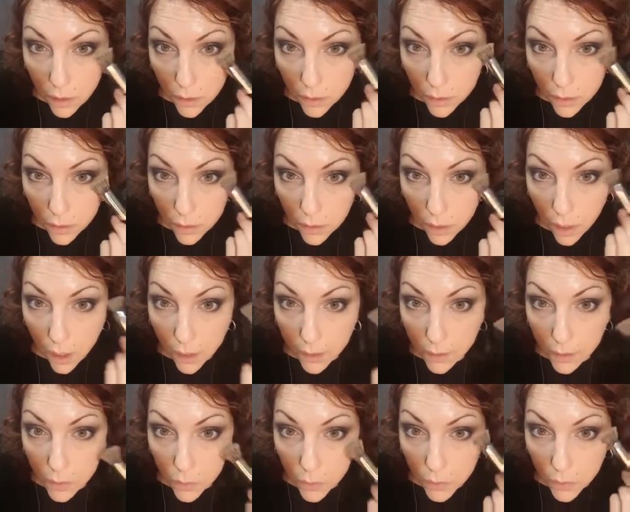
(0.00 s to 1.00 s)
I'll do the
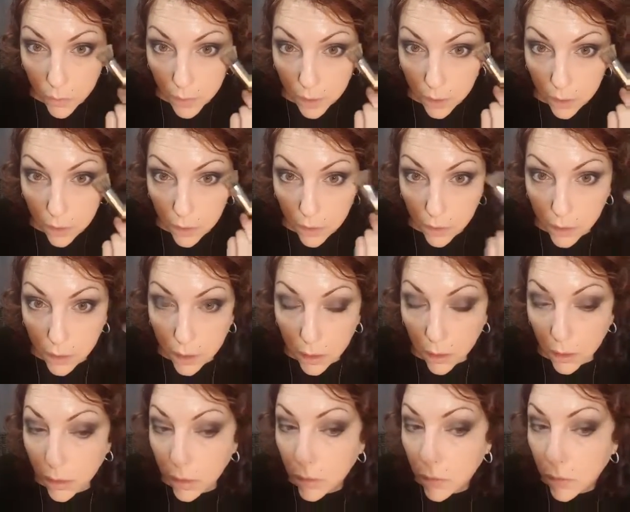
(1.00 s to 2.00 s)
eyes with my
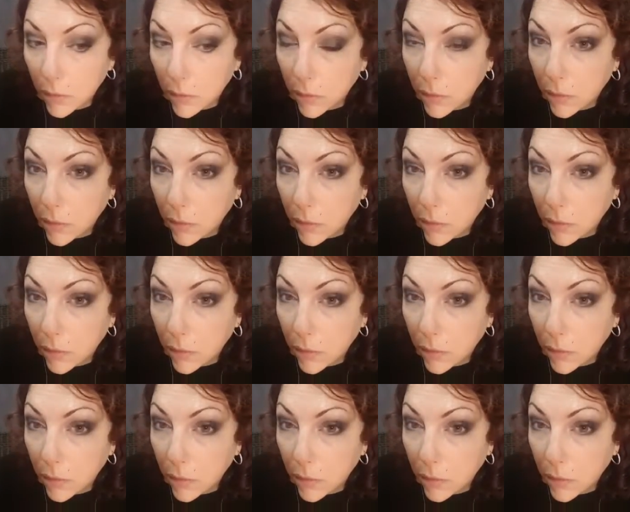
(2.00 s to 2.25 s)
concealer.